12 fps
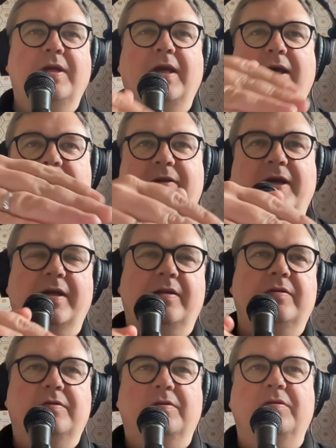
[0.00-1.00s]
and then
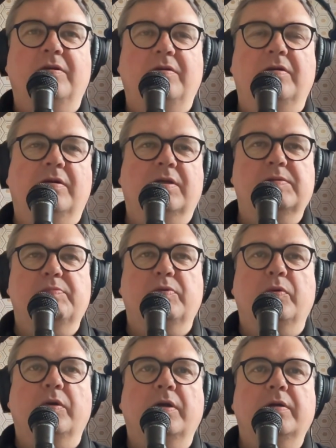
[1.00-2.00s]
you can
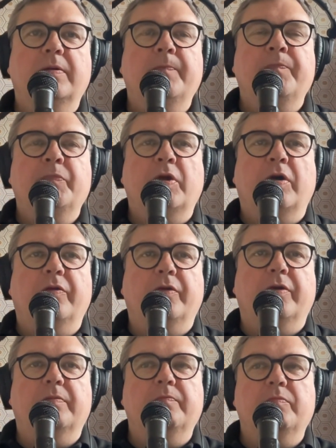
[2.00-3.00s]
explore other
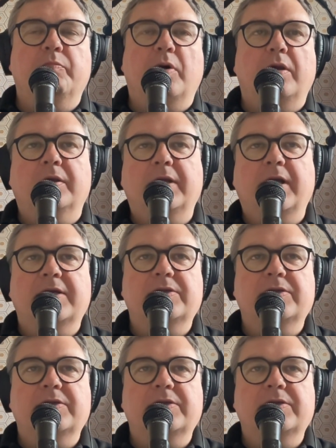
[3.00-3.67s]
bottlenecks or